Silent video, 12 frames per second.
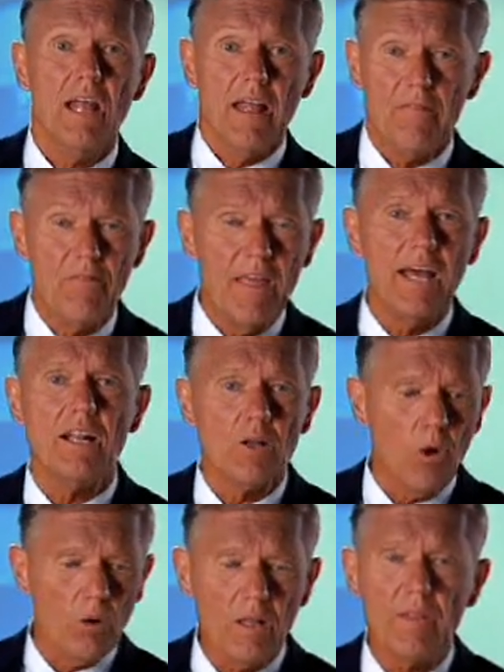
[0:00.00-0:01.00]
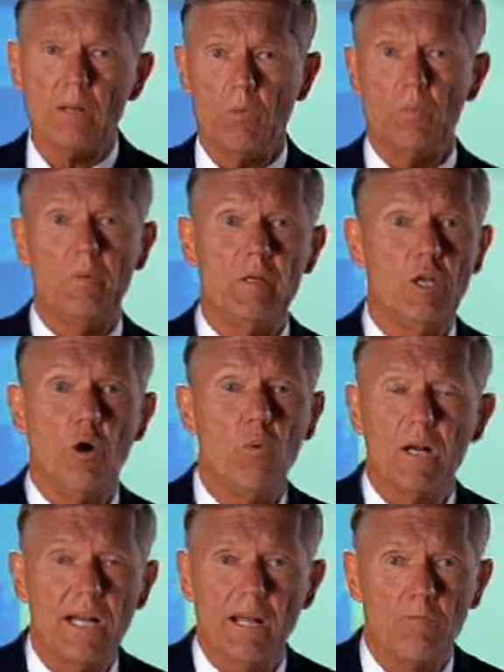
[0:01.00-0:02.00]
Then and only then would we know
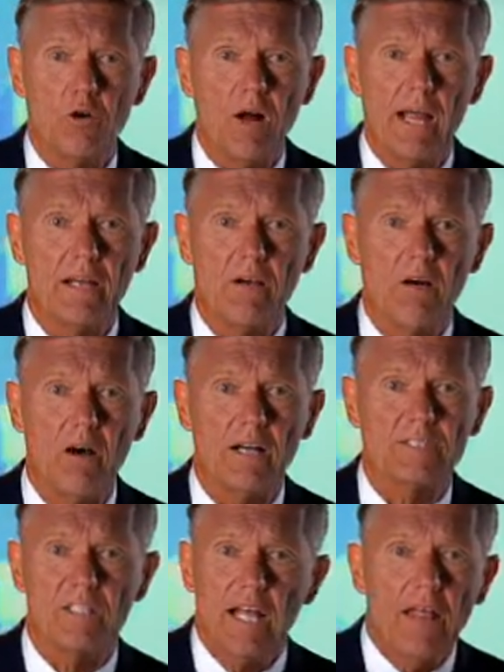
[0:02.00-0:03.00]
what an MRI costs.